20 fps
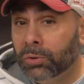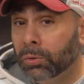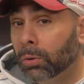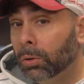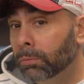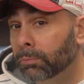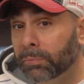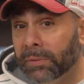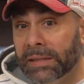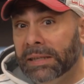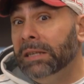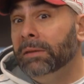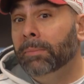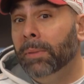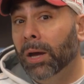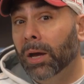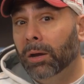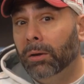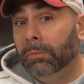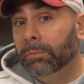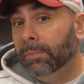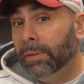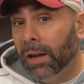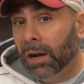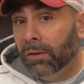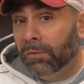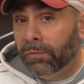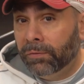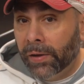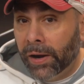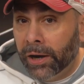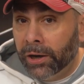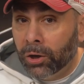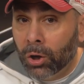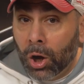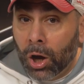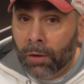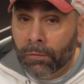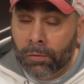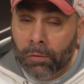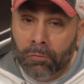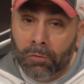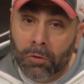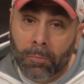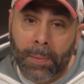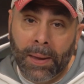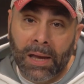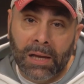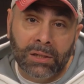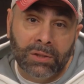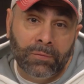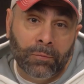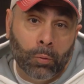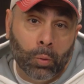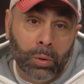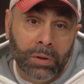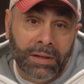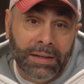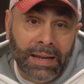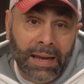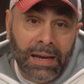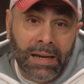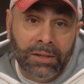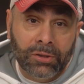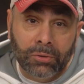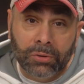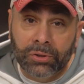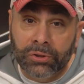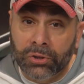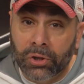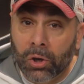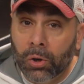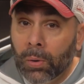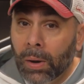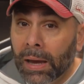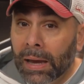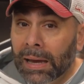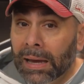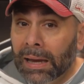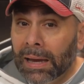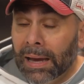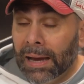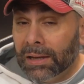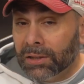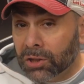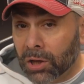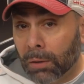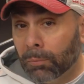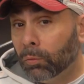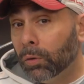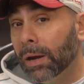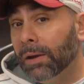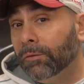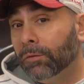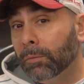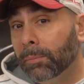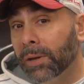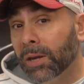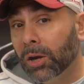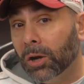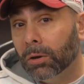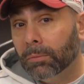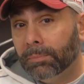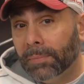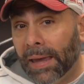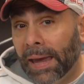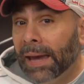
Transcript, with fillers: or email that I've fired off over the past 40 days or so has come right from here.